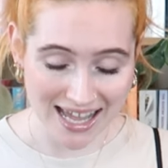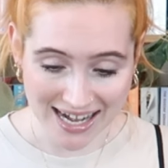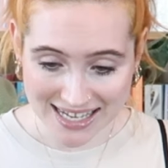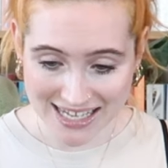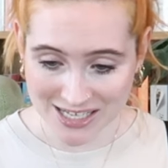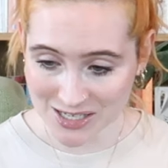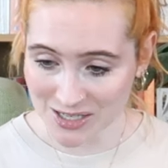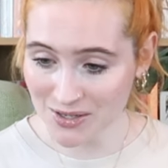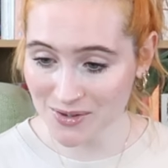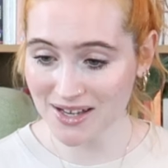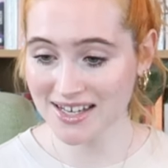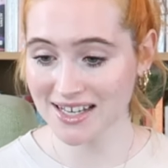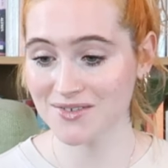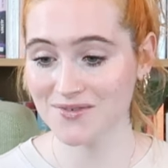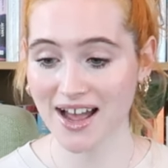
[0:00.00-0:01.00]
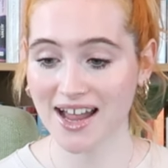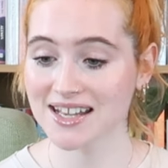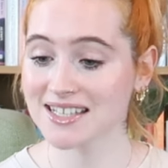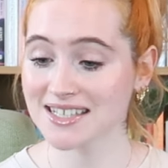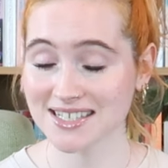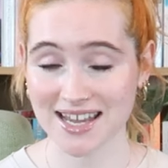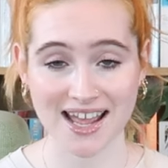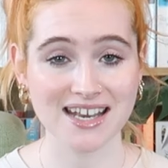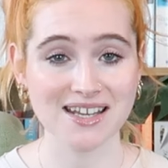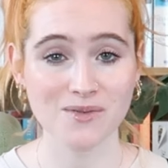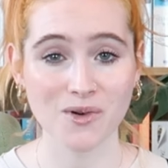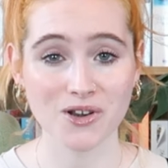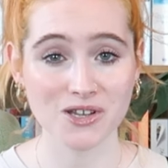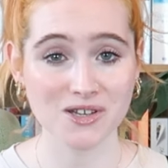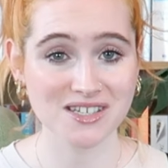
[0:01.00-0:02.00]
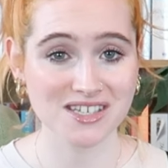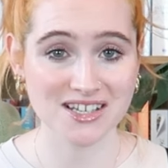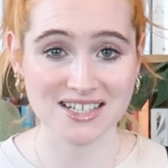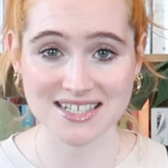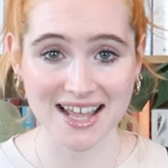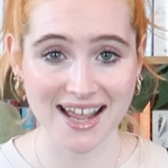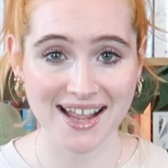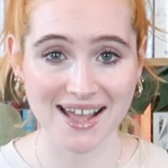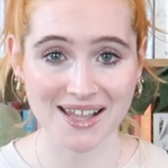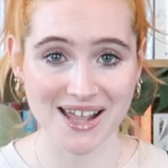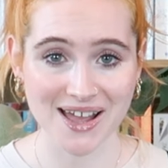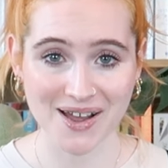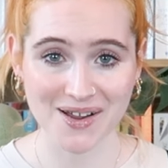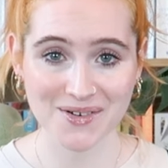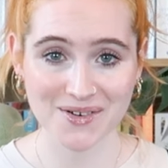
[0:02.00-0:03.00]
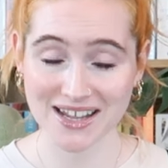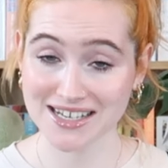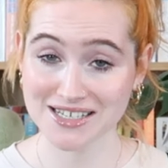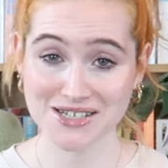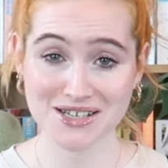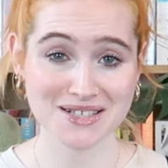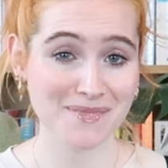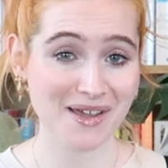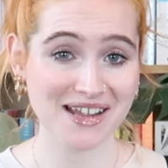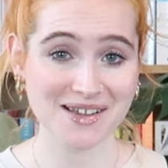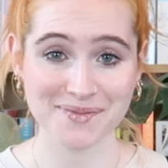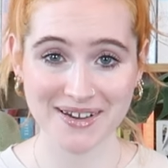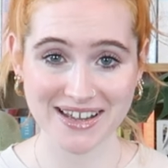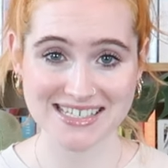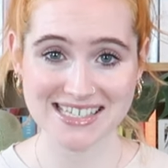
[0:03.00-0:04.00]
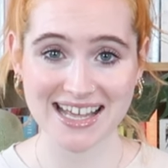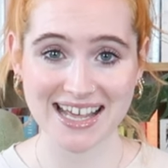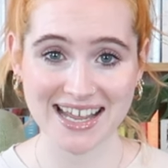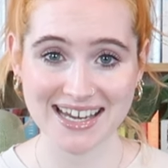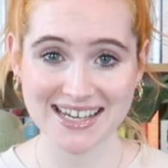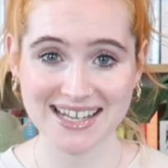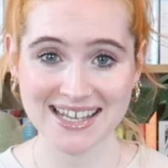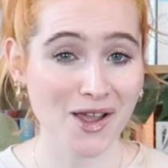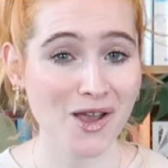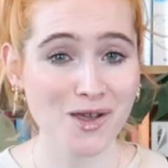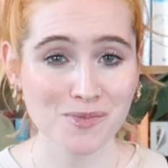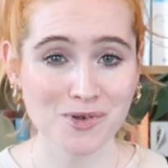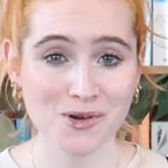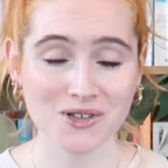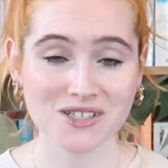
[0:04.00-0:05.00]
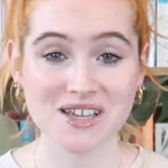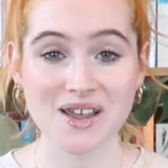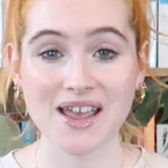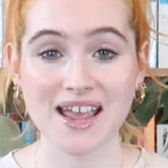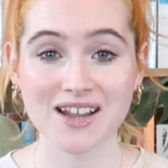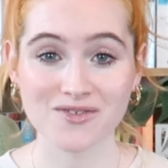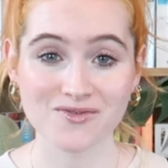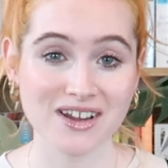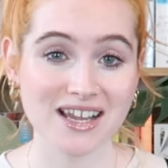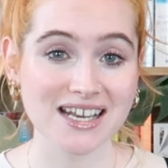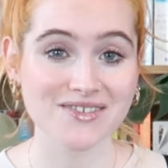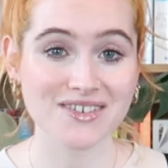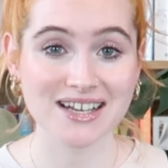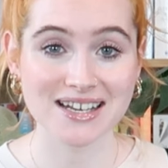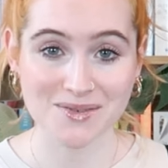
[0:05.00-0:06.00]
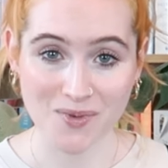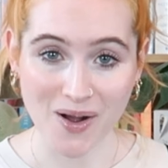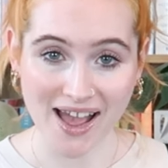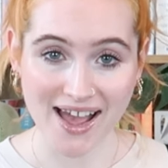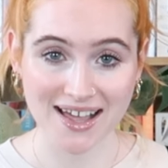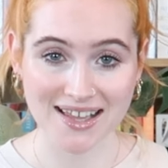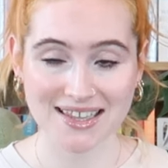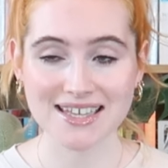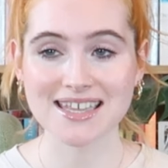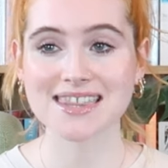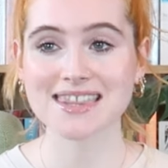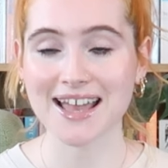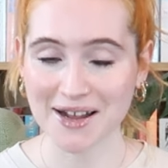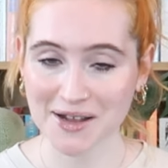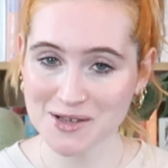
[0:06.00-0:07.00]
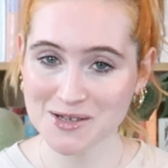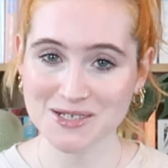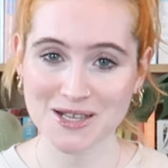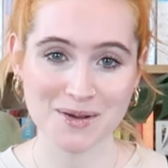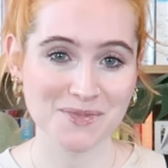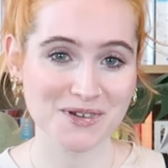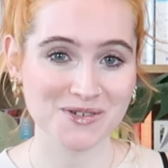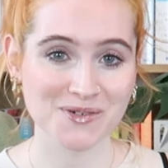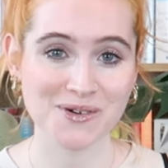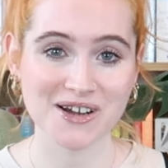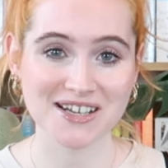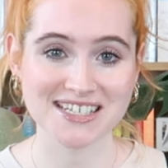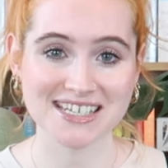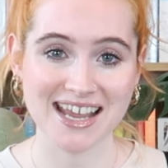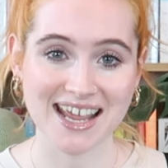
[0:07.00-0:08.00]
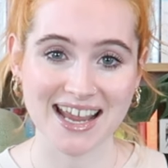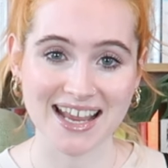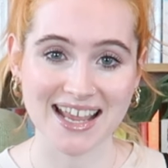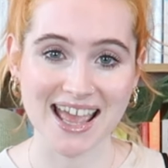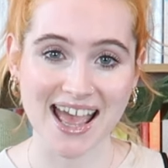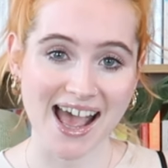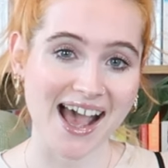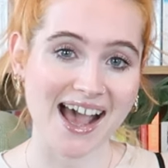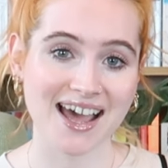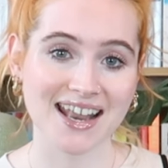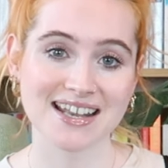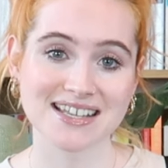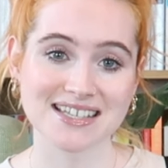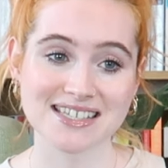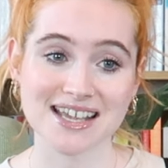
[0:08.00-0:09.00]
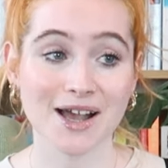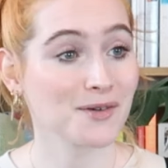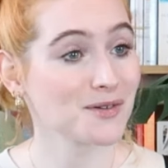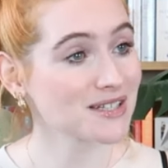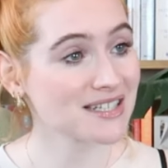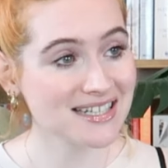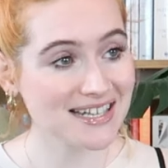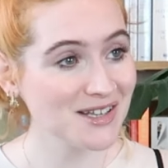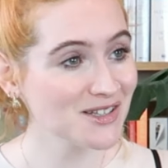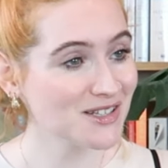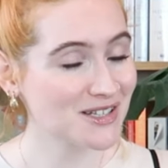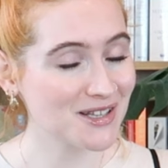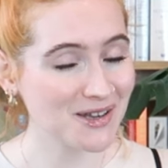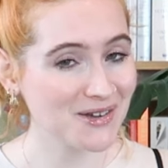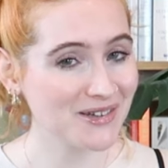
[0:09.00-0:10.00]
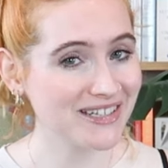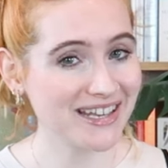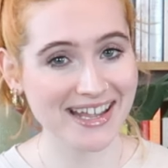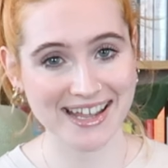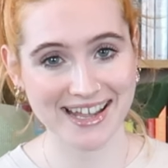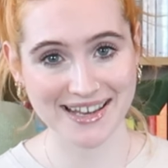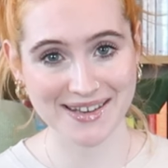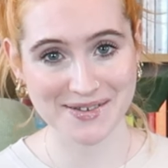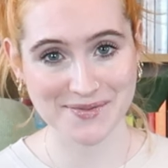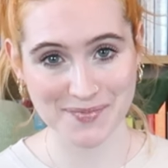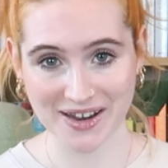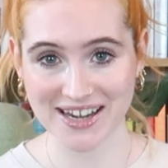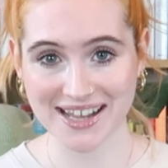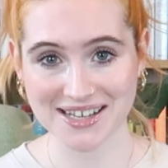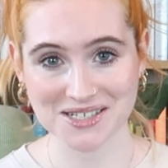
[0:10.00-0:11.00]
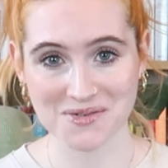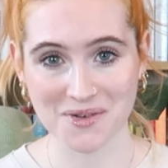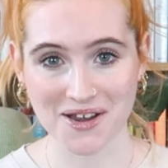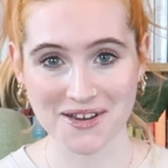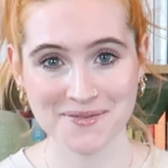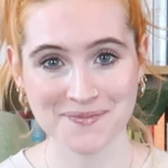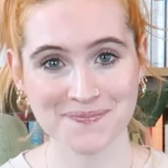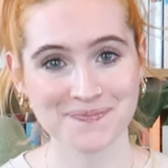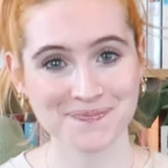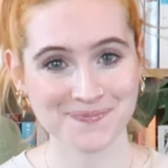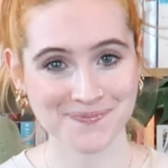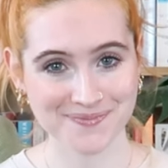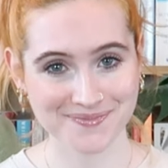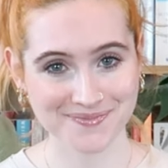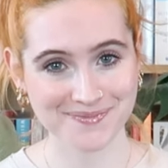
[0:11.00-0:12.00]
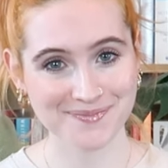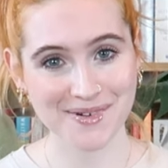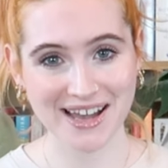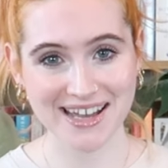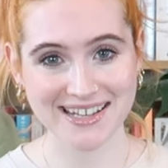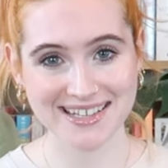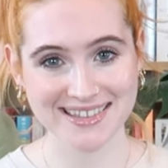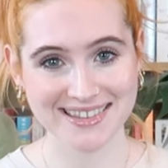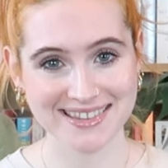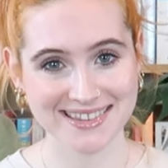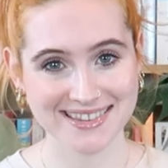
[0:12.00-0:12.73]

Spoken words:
Thank you in advance to anyone who does say hello. It does make my day. I hope you're all doing really, really well. Thank you so much for watching, and I will see you soon in my next one. Bye.